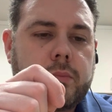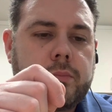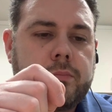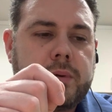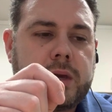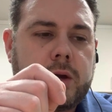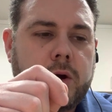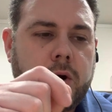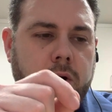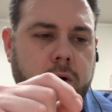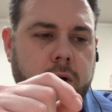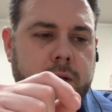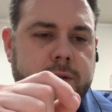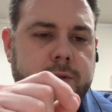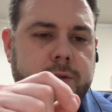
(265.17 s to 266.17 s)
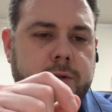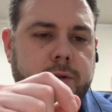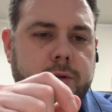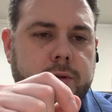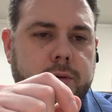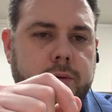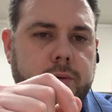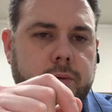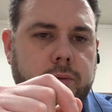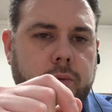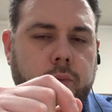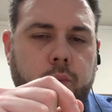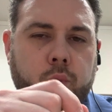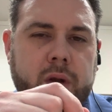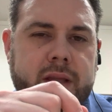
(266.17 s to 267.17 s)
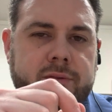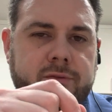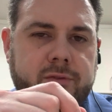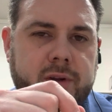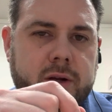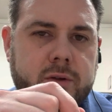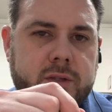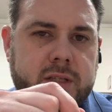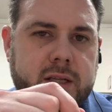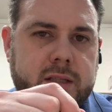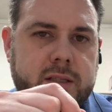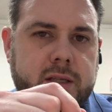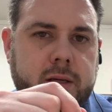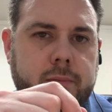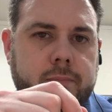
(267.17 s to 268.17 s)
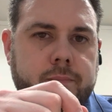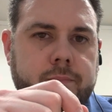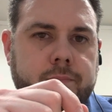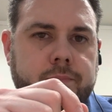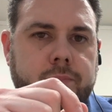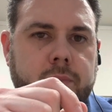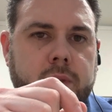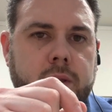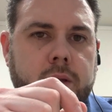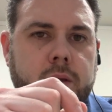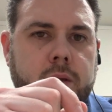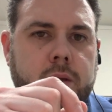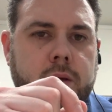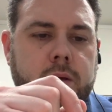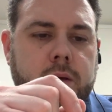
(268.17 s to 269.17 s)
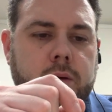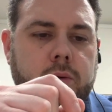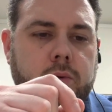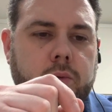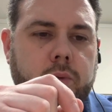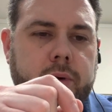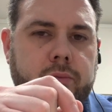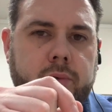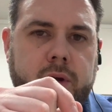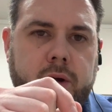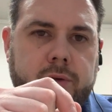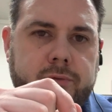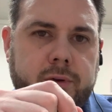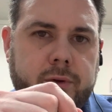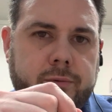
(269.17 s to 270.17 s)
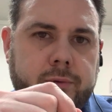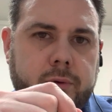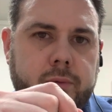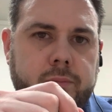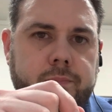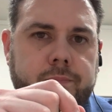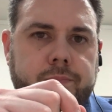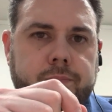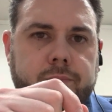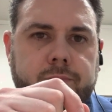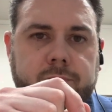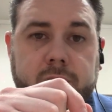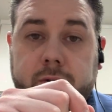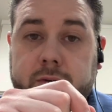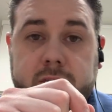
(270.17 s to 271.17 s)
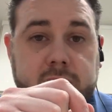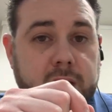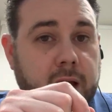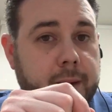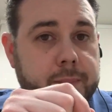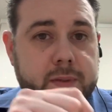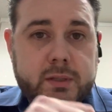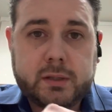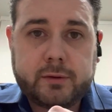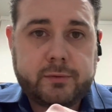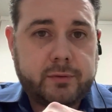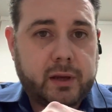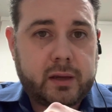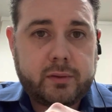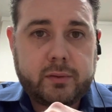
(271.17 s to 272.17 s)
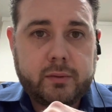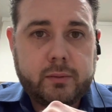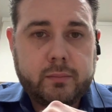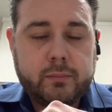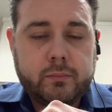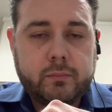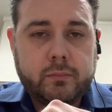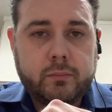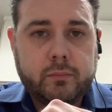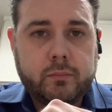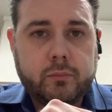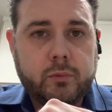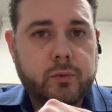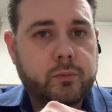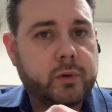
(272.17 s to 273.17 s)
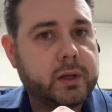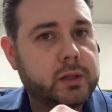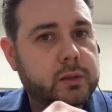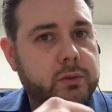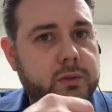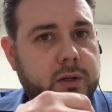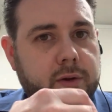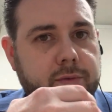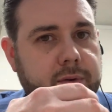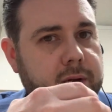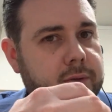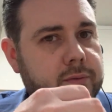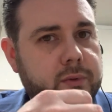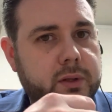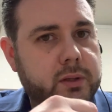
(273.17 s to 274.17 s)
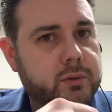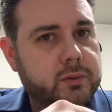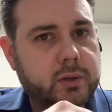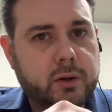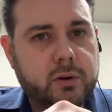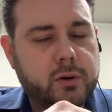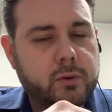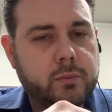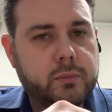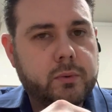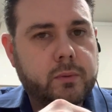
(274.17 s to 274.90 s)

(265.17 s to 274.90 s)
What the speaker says: Because when fear sets in, when we are fearful, fear is the opposite of faith. When we lose our faith, we lose our hope.